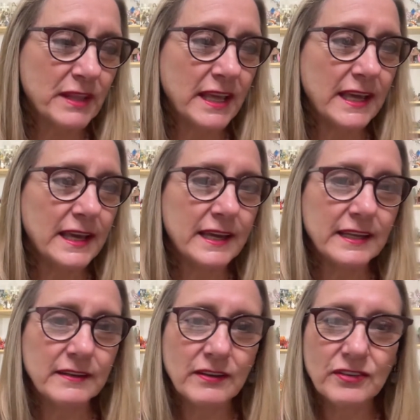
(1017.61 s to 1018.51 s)

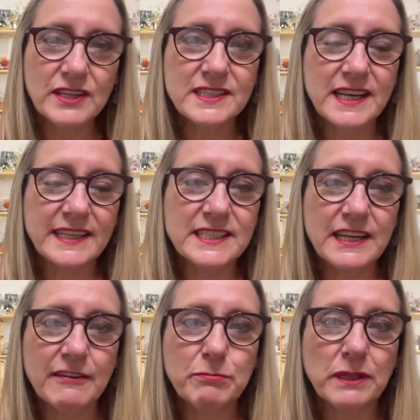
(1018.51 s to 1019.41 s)
in this
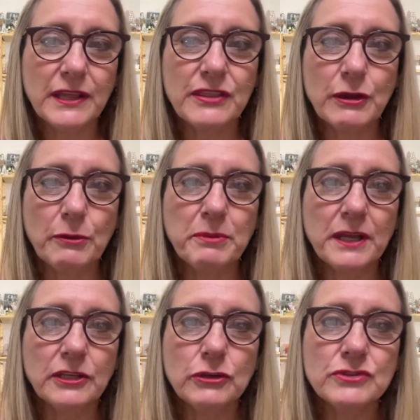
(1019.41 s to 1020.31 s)
idea of play therapy
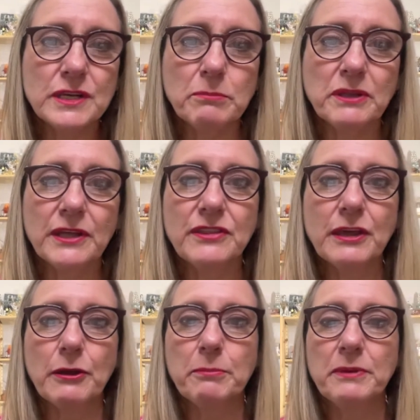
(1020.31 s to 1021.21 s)
and using play
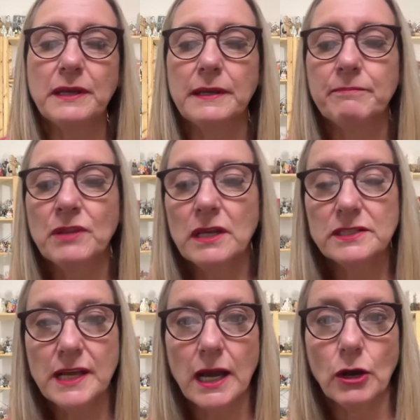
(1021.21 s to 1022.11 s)
therapy
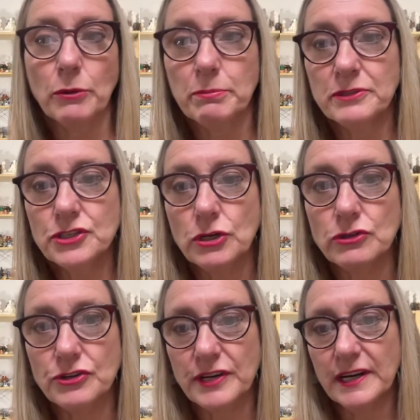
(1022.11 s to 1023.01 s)
to help
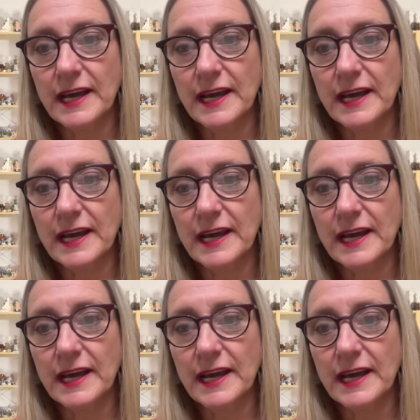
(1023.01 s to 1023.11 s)
children and